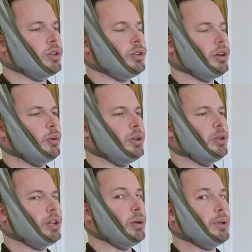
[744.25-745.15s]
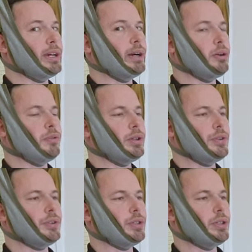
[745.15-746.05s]
Now, when you're coming out of
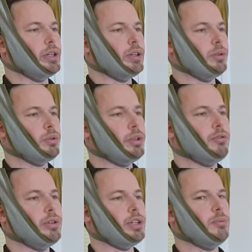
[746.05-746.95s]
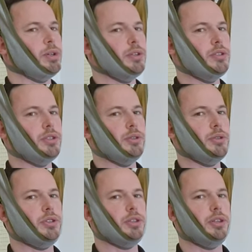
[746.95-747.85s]
this, what they recommend is that you
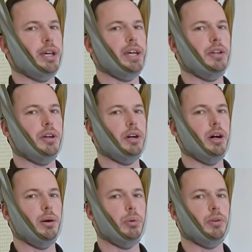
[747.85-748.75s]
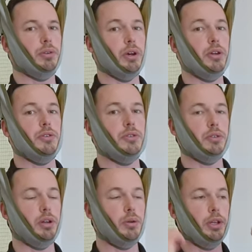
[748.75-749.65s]
stand up nice and
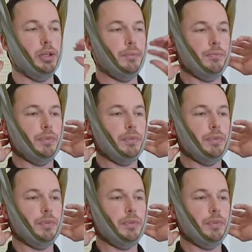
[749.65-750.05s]
slowly